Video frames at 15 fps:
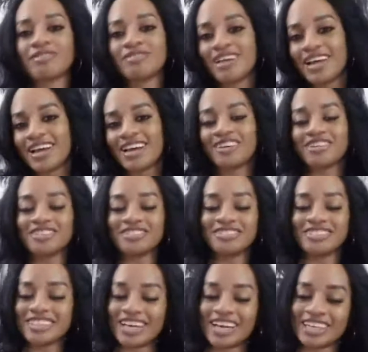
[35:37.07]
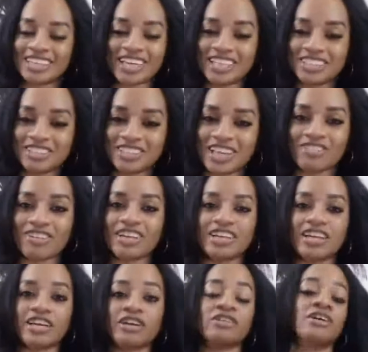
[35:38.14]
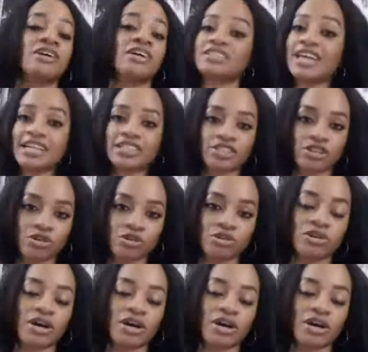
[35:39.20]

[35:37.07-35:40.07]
I can't do that right now, that's cool.